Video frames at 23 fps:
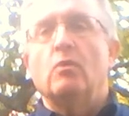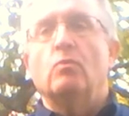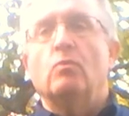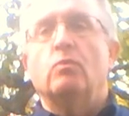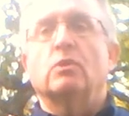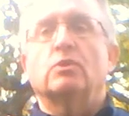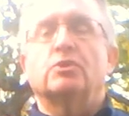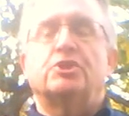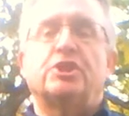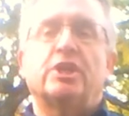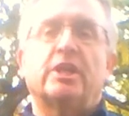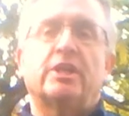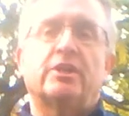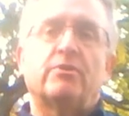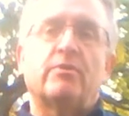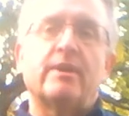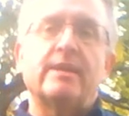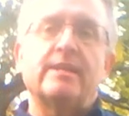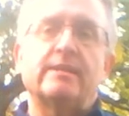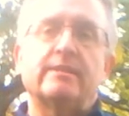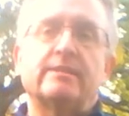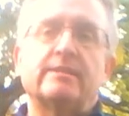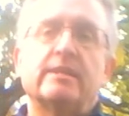will
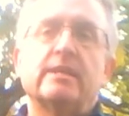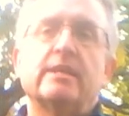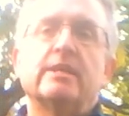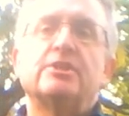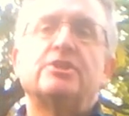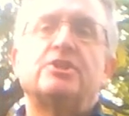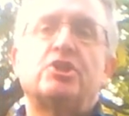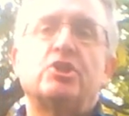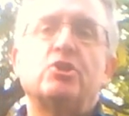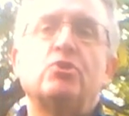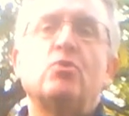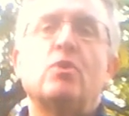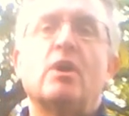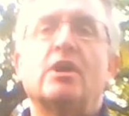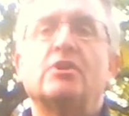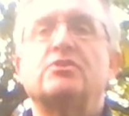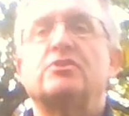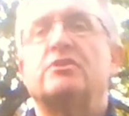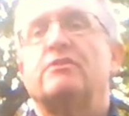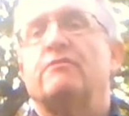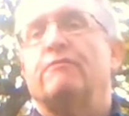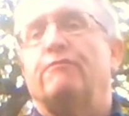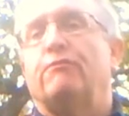generate
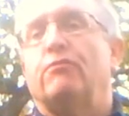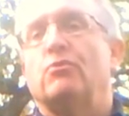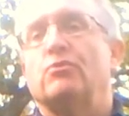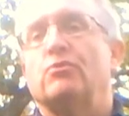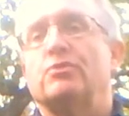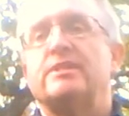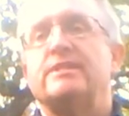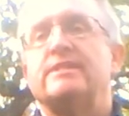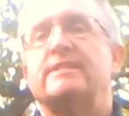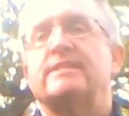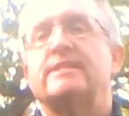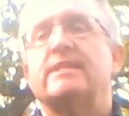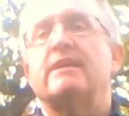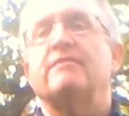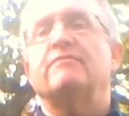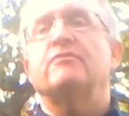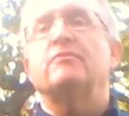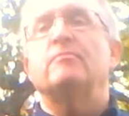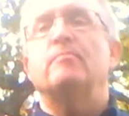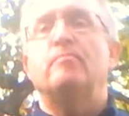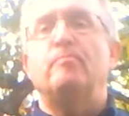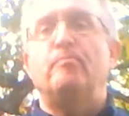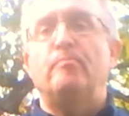
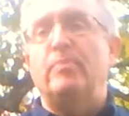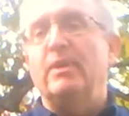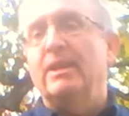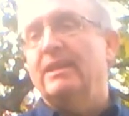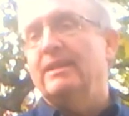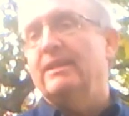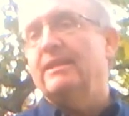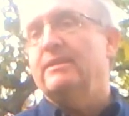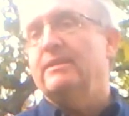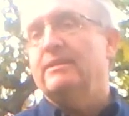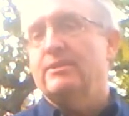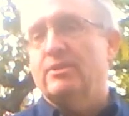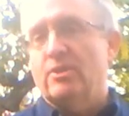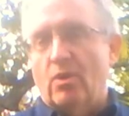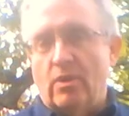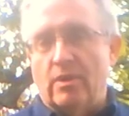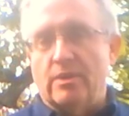$247 billion